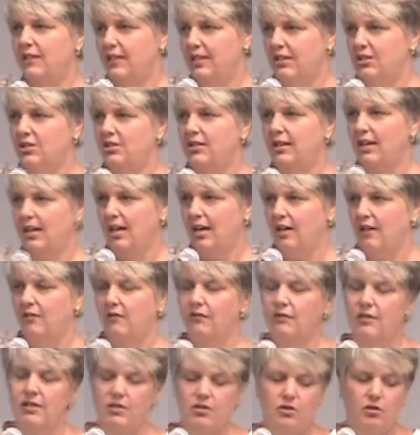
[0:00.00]
finishing
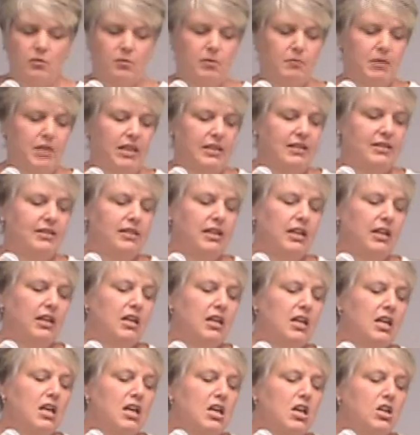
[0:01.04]
of Sermon by the Sea.